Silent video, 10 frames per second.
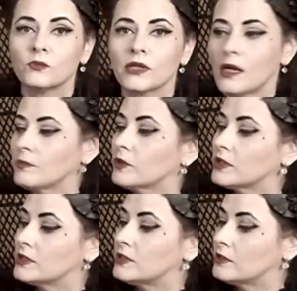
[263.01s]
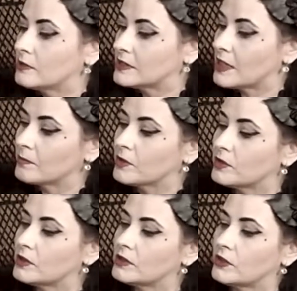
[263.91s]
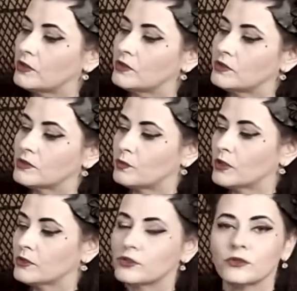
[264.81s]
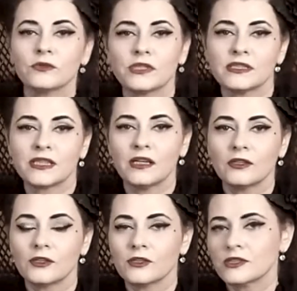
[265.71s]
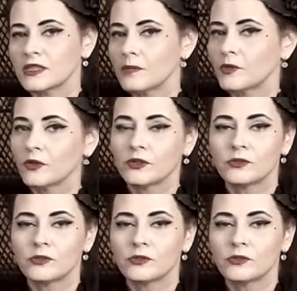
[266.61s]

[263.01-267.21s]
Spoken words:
what I'm going to do is I'm going to use 1 or 2 of these colors and I'm going